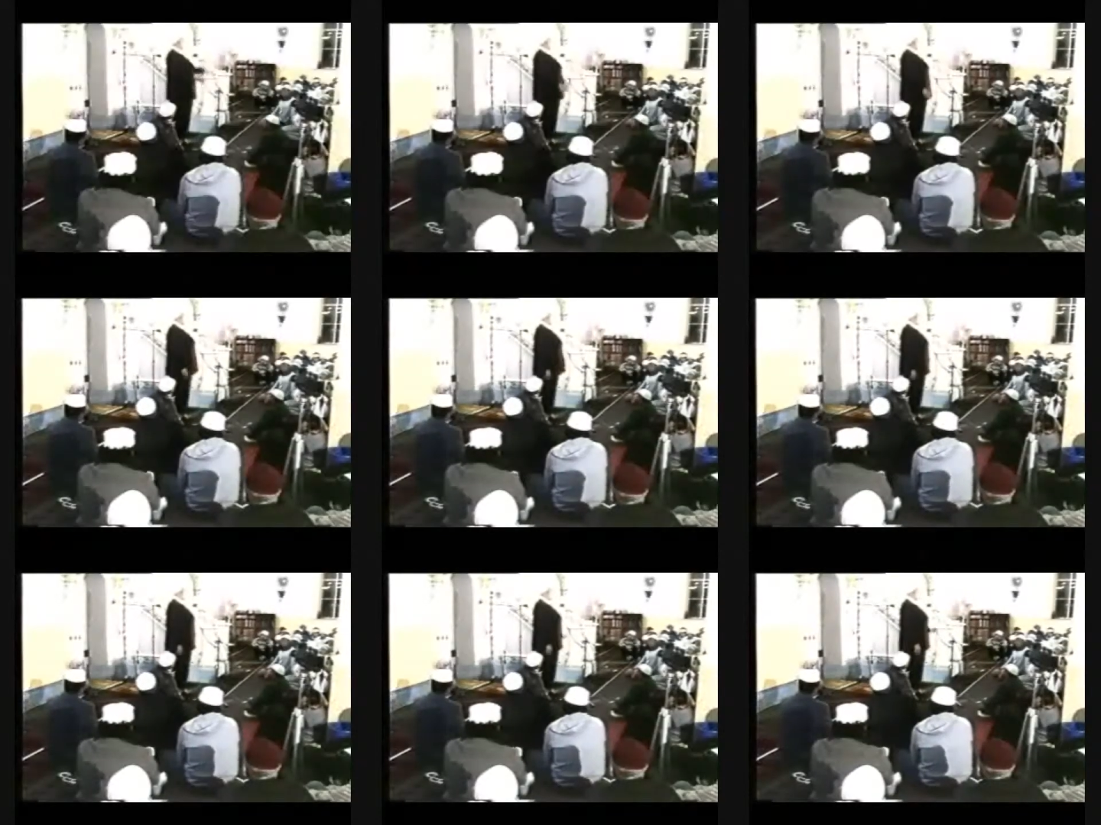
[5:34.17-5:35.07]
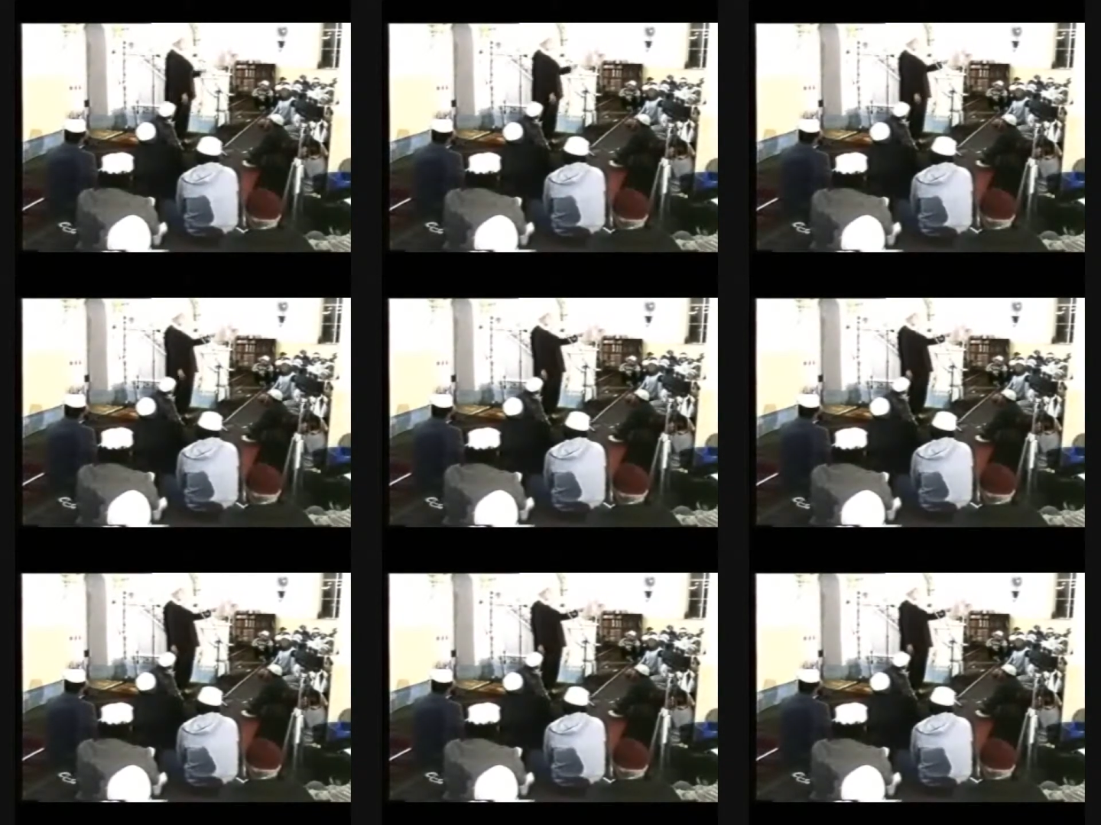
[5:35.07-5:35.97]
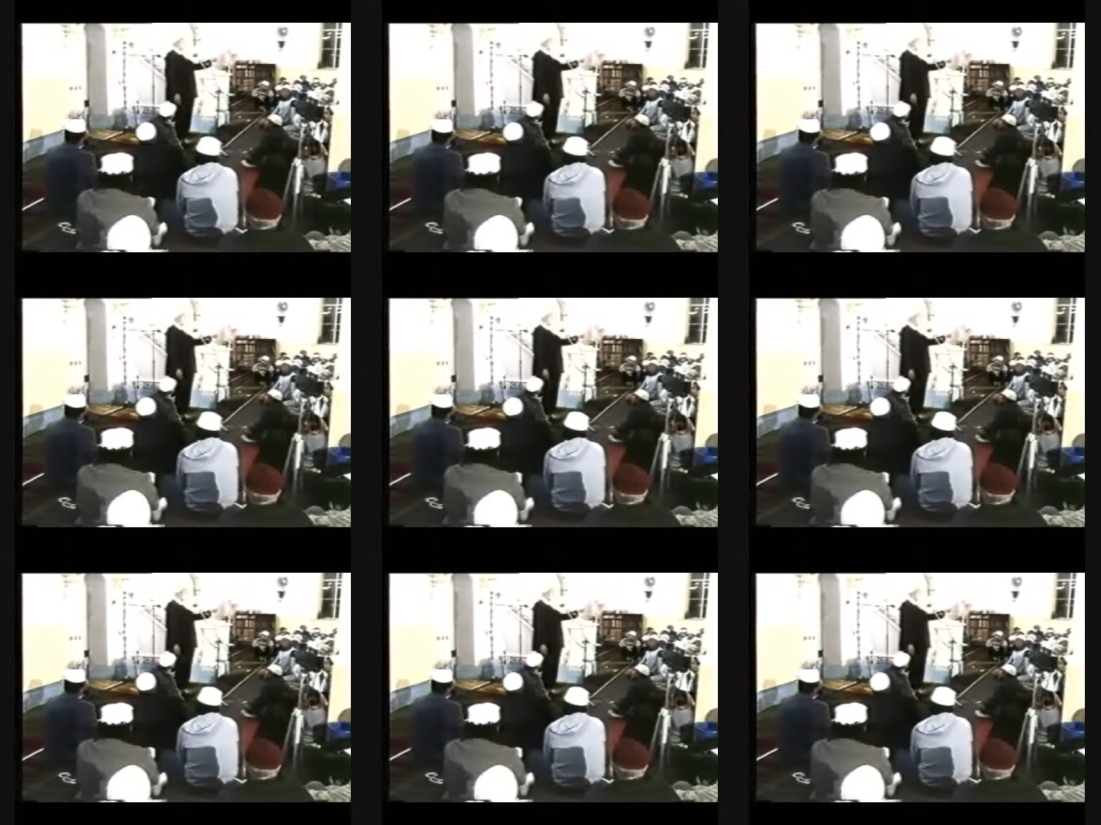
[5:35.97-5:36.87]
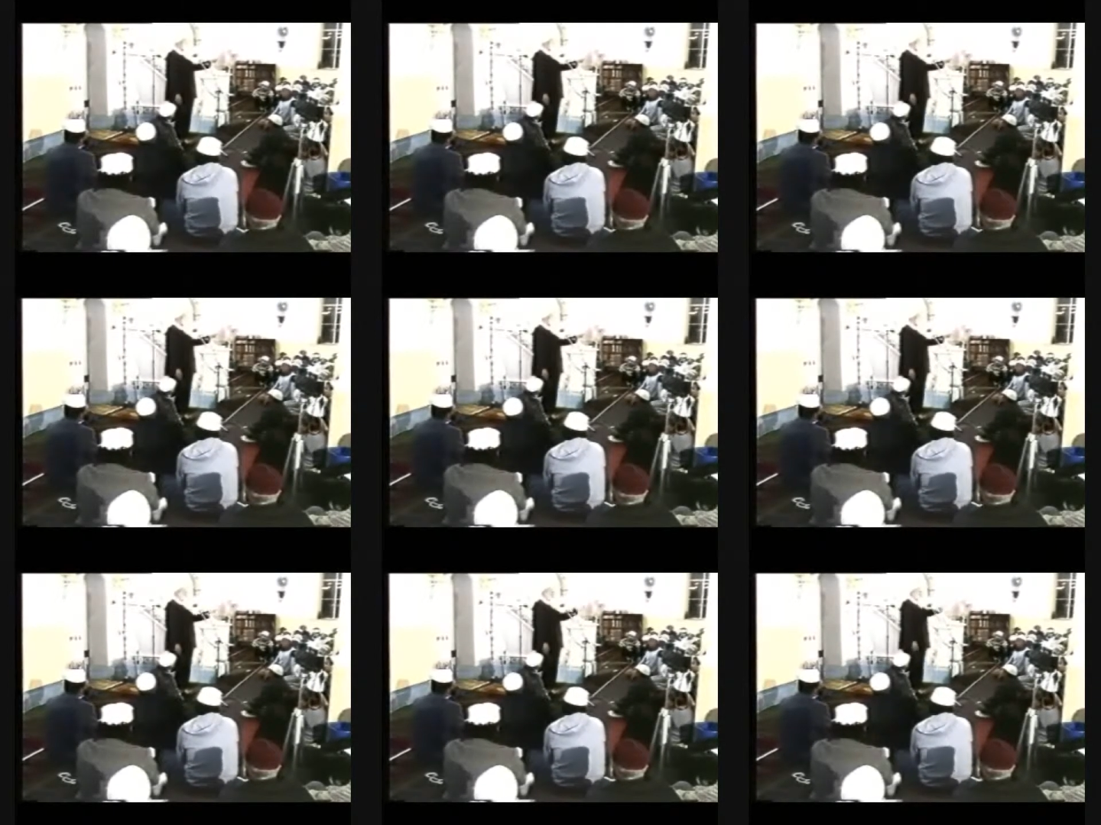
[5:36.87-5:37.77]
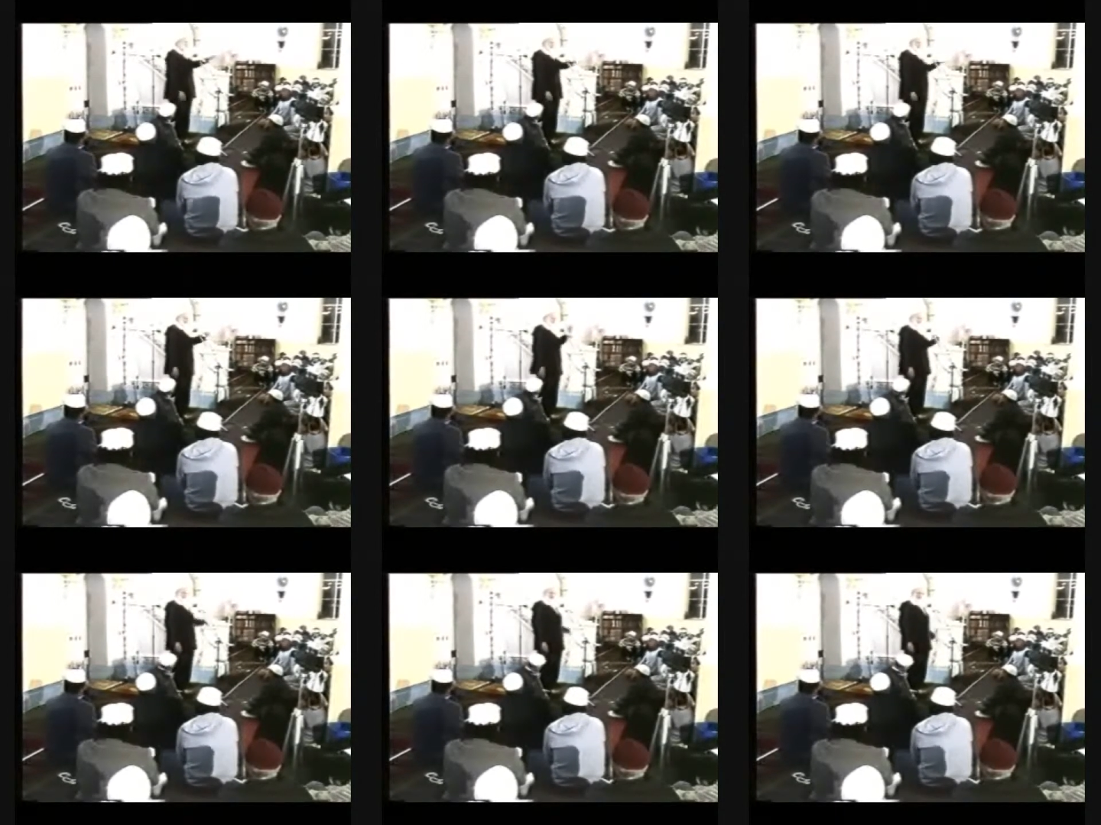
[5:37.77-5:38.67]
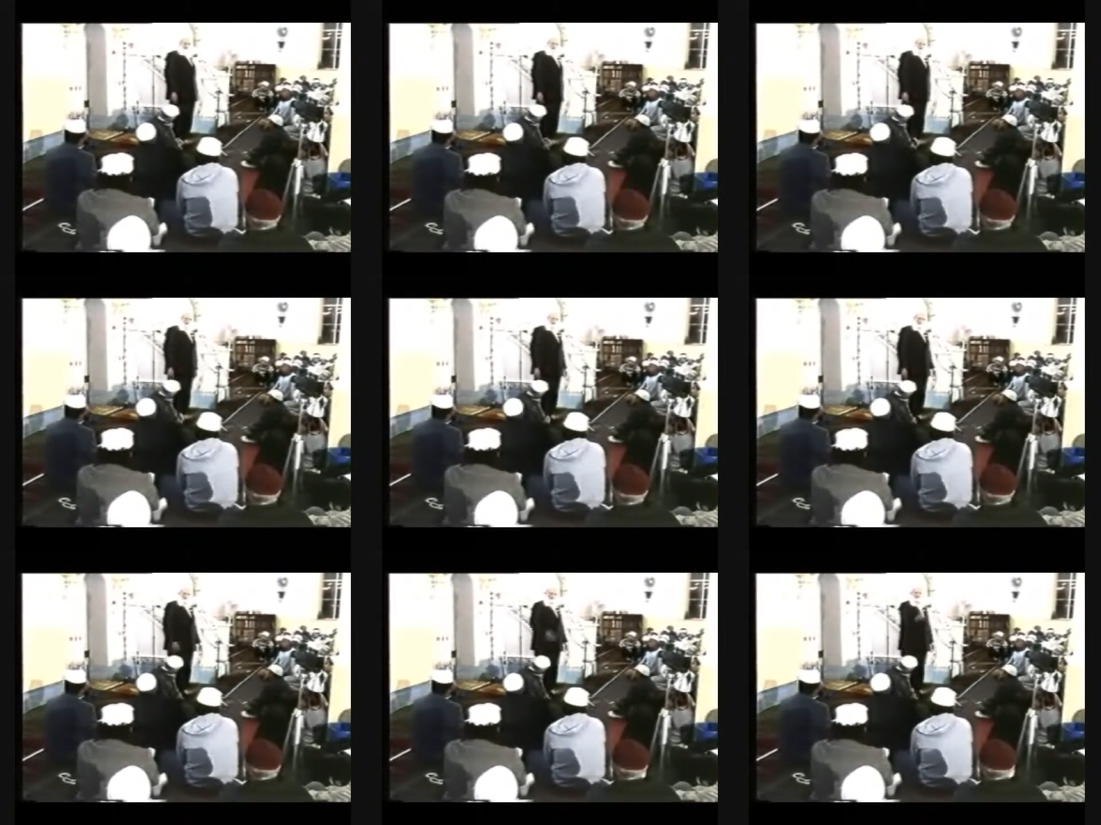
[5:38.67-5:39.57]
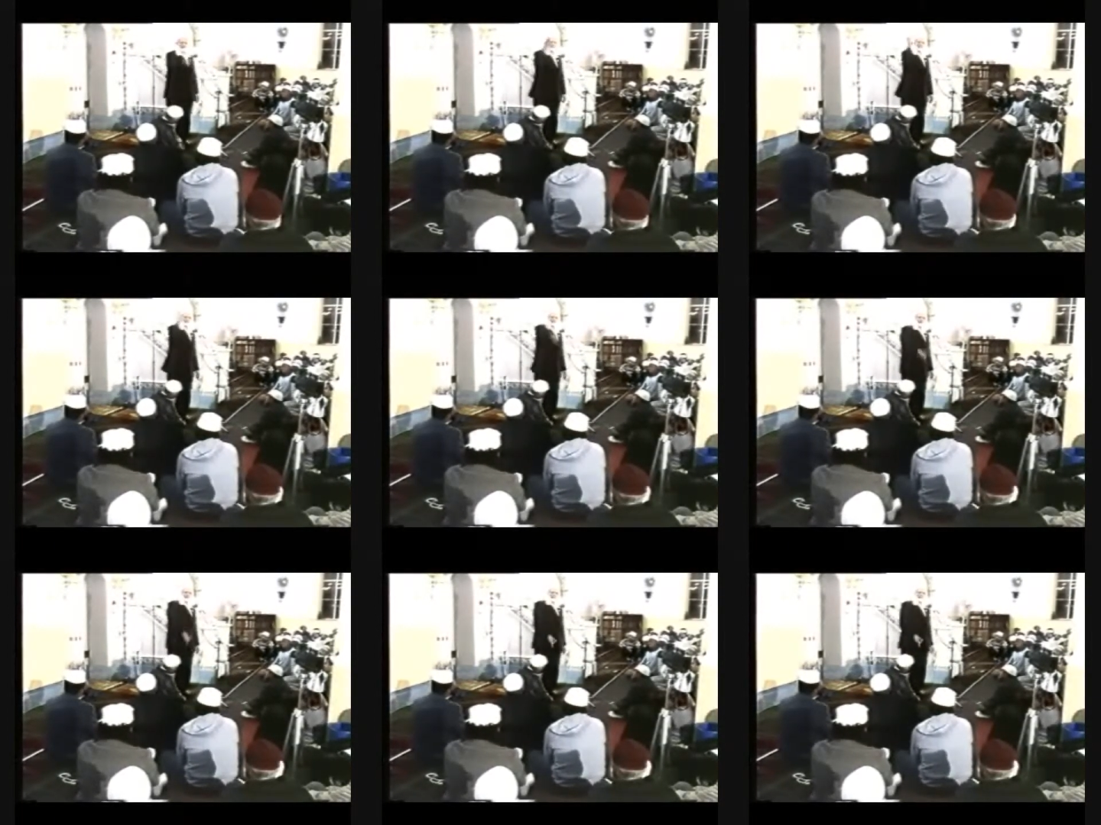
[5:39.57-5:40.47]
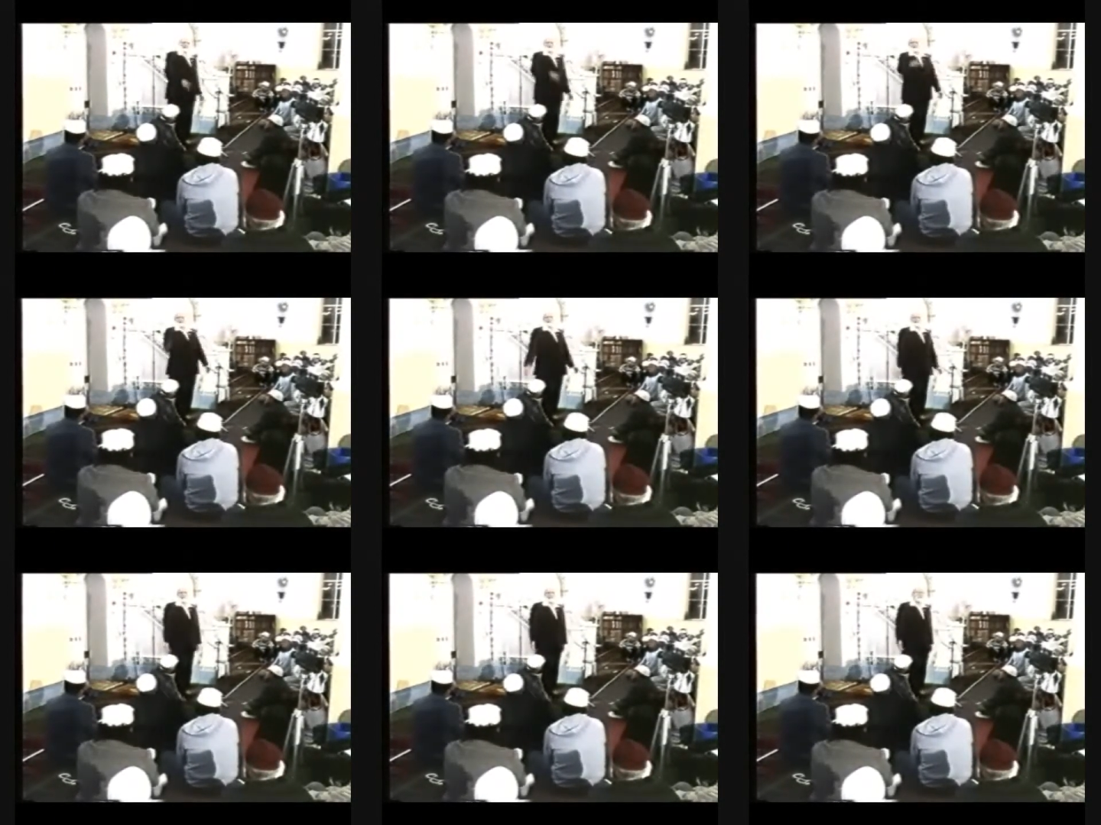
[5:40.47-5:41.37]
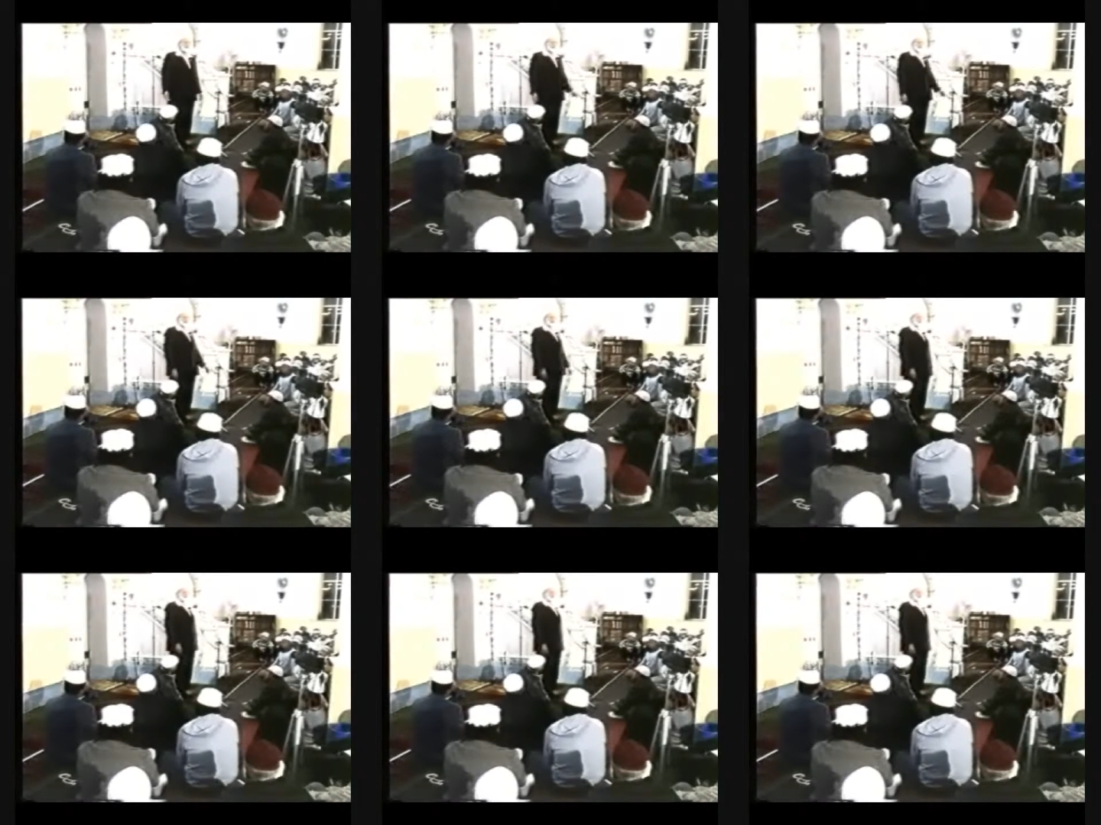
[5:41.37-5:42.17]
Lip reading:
[unreadable: no face in view]